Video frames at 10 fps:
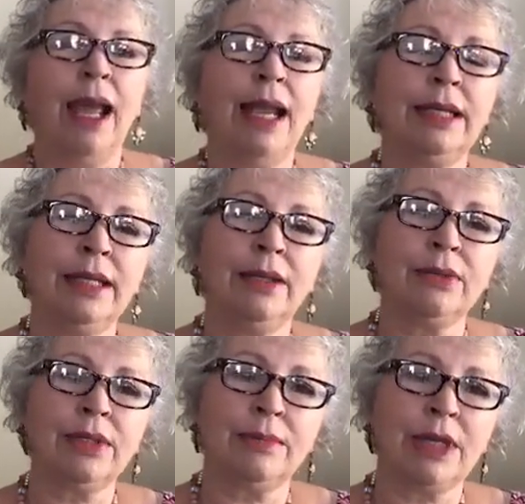And you know,
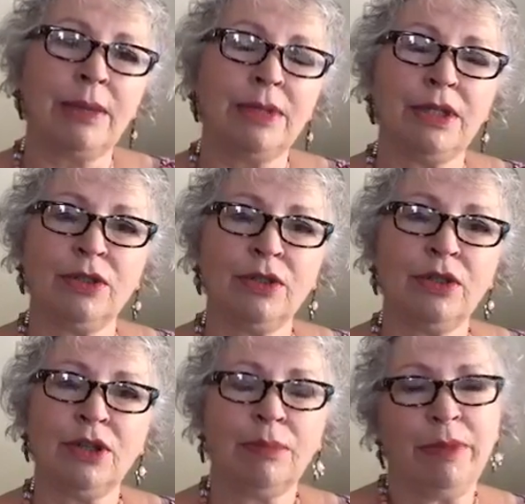sometimes
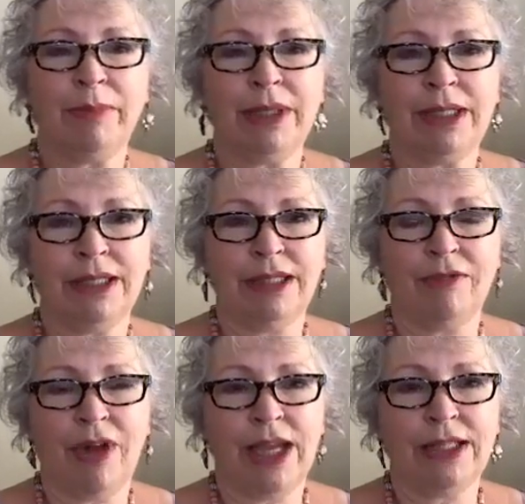there can be business
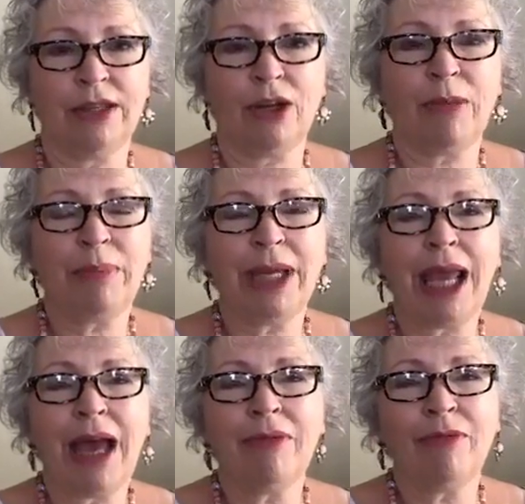advice. There can
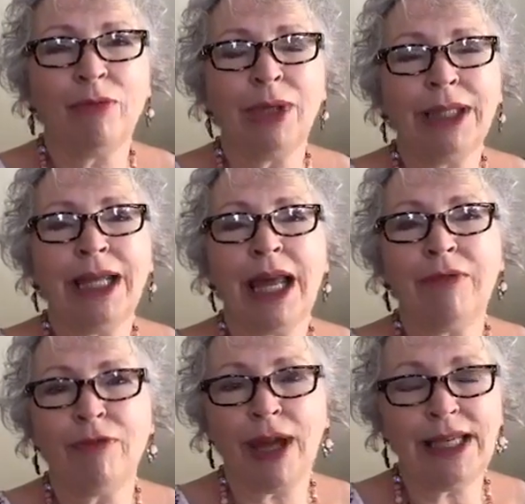be really
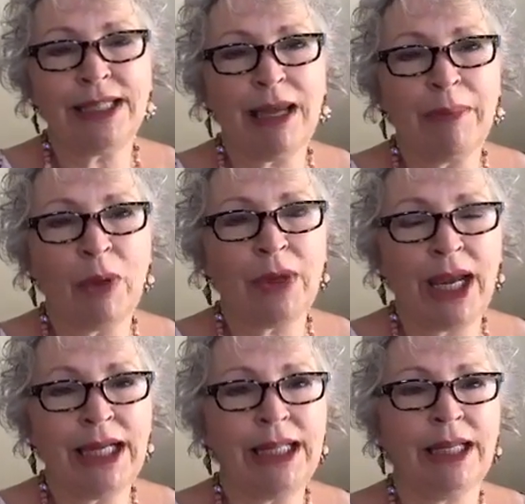advice about
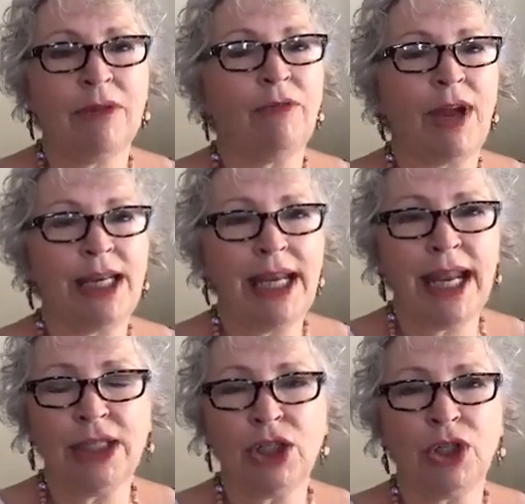anything:
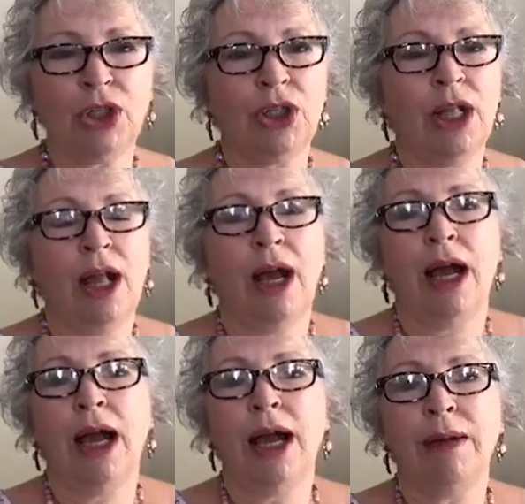financial,
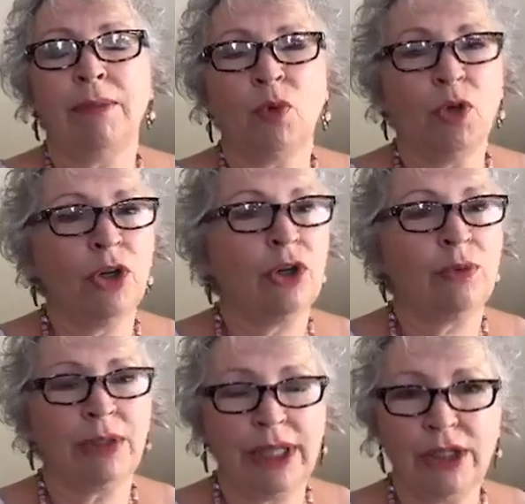work,
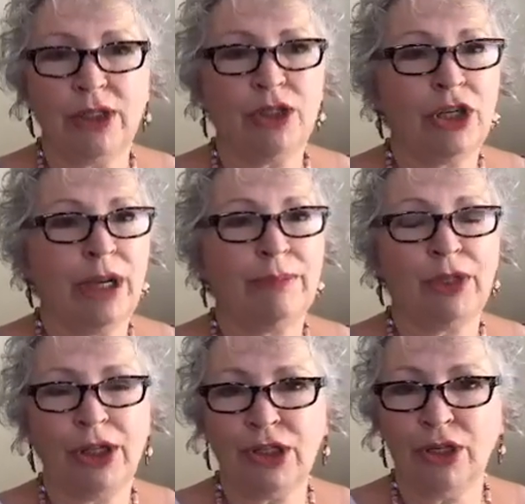relationship,
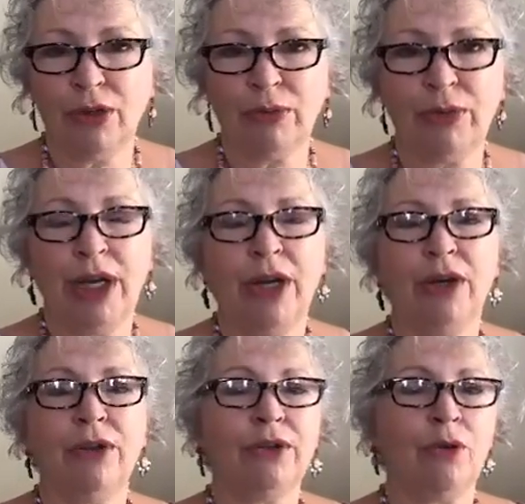changing
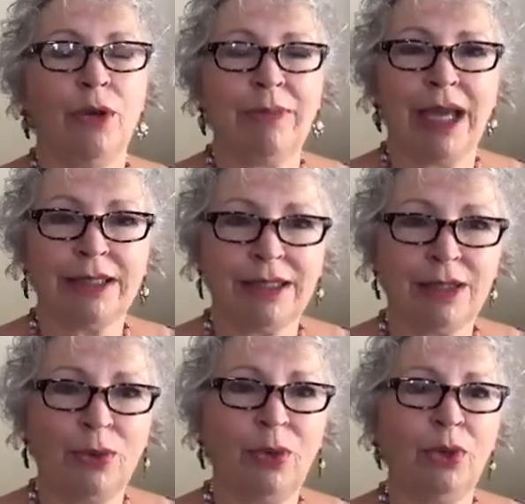careers, going back to
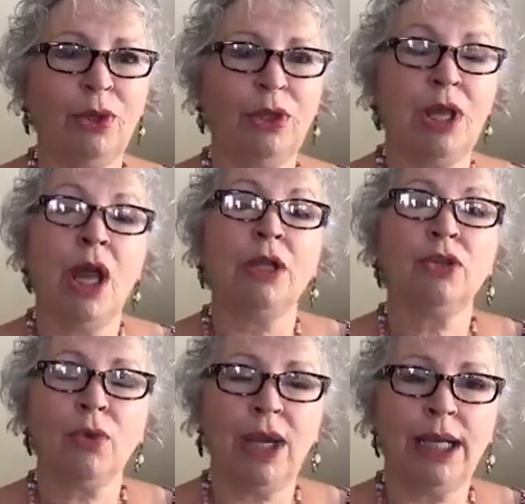school,
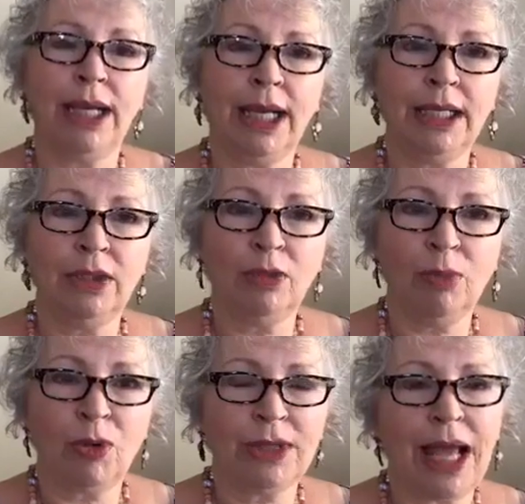training in a new
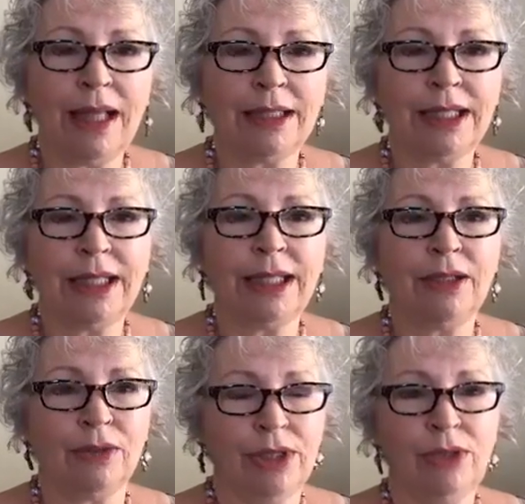modality
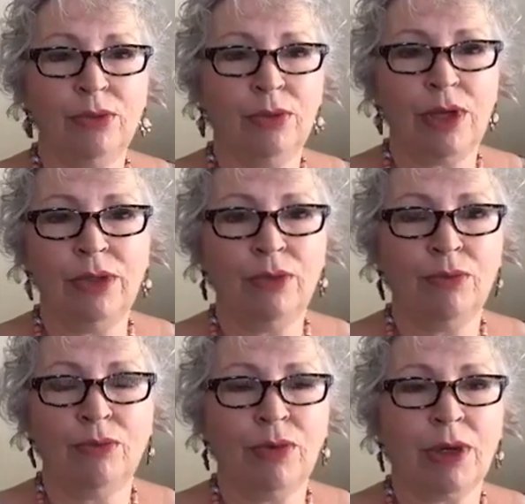or
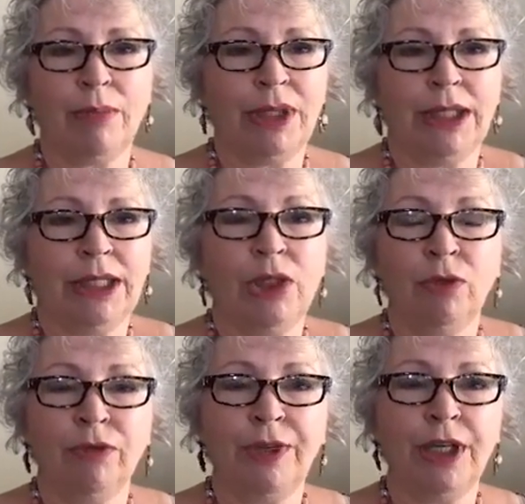a completely new
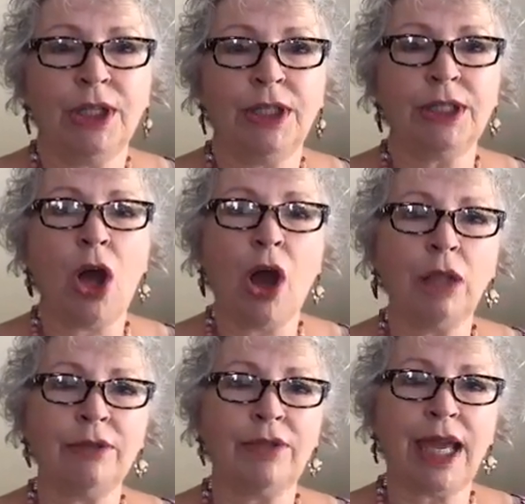field,
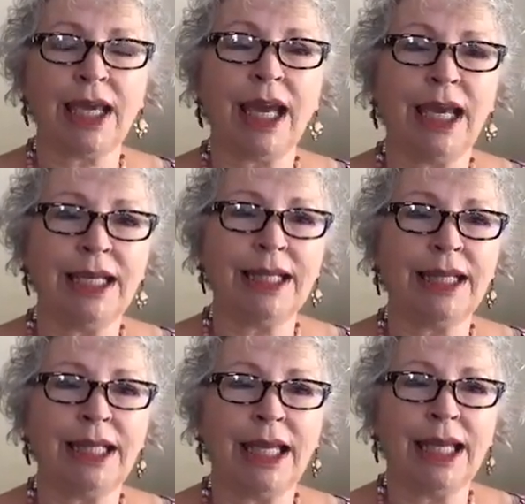all of that kind of
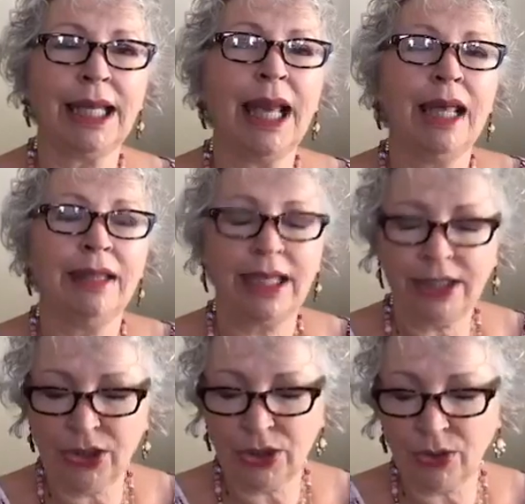thing. They
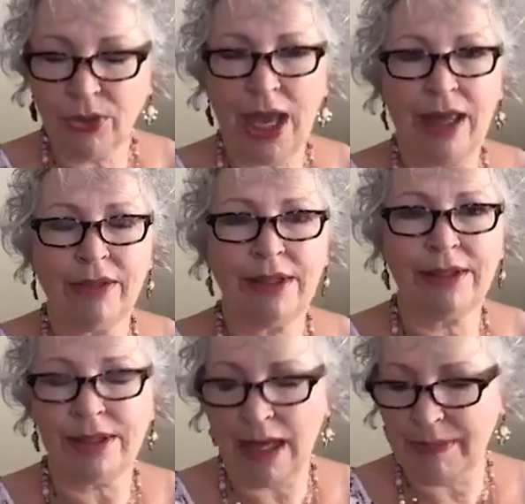do that.
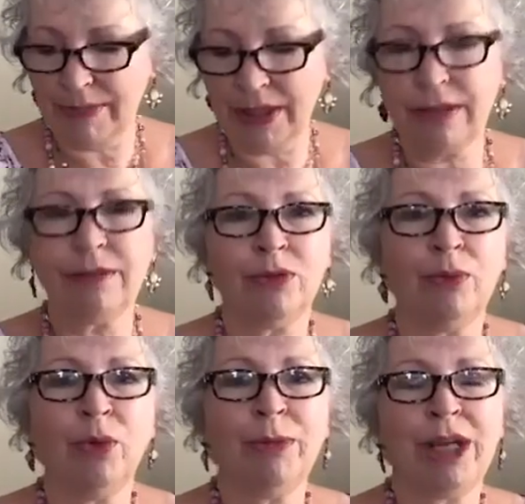This
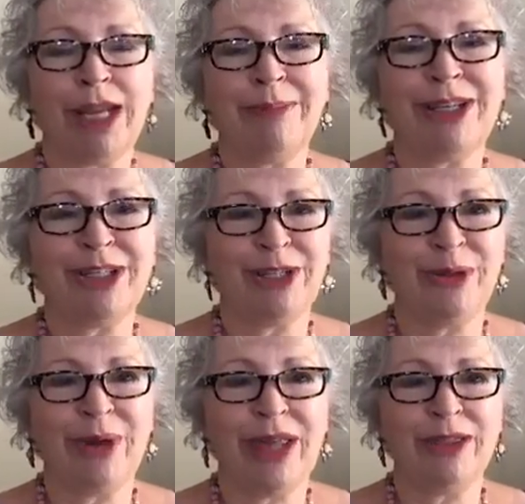woman I mentioned who
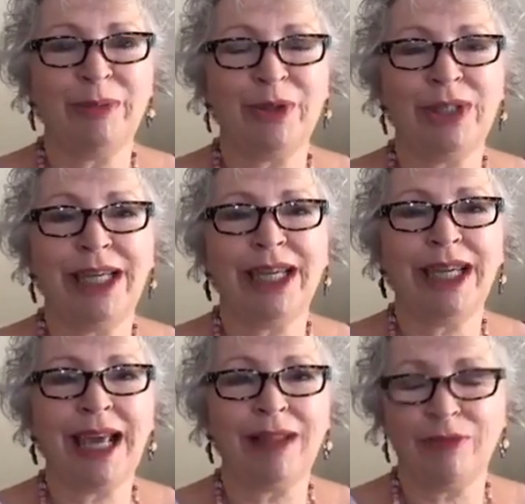had the boutique in
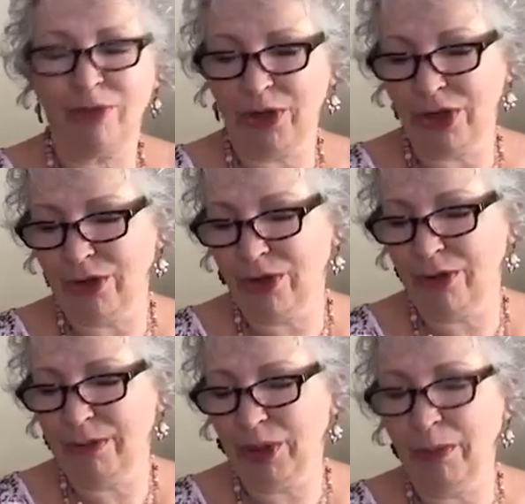California,
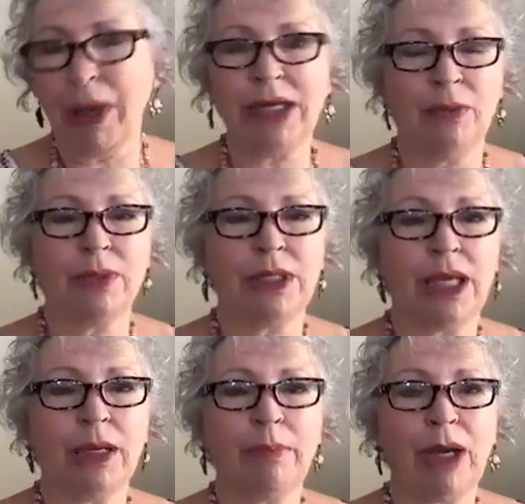her bunny was
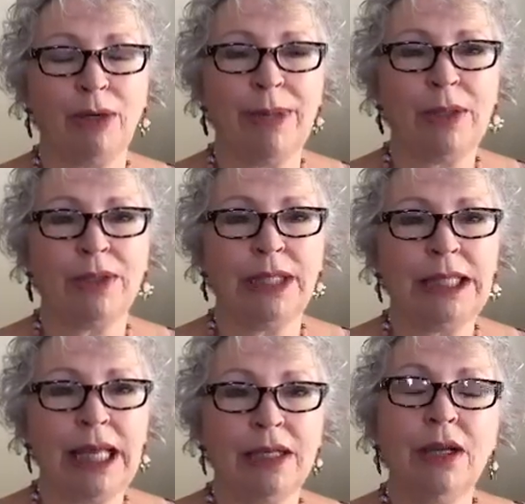like paramount in
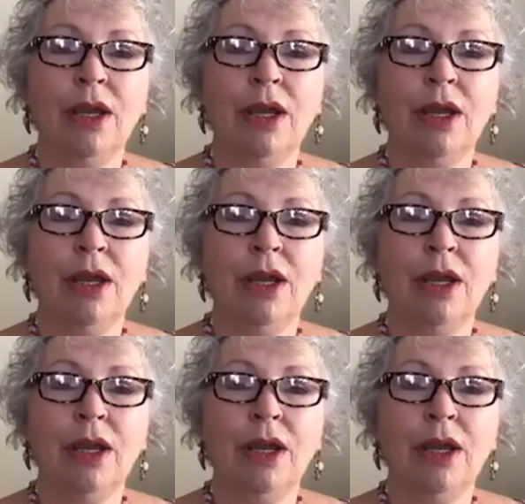that.